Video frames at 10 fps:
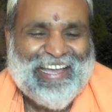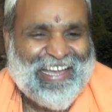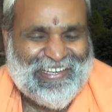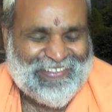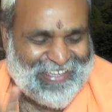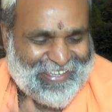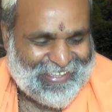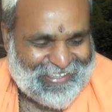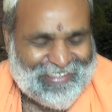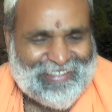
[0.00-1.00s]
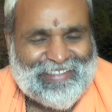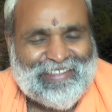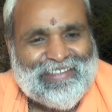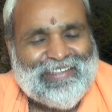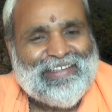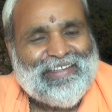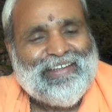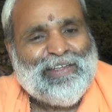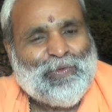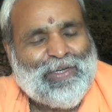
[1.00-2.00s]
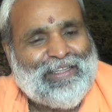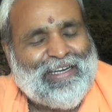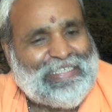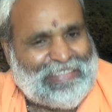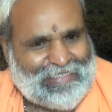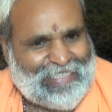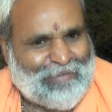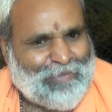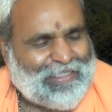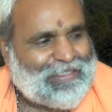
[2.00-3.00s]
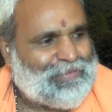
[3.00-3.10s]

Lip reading: Anyway, whether it is a Tamil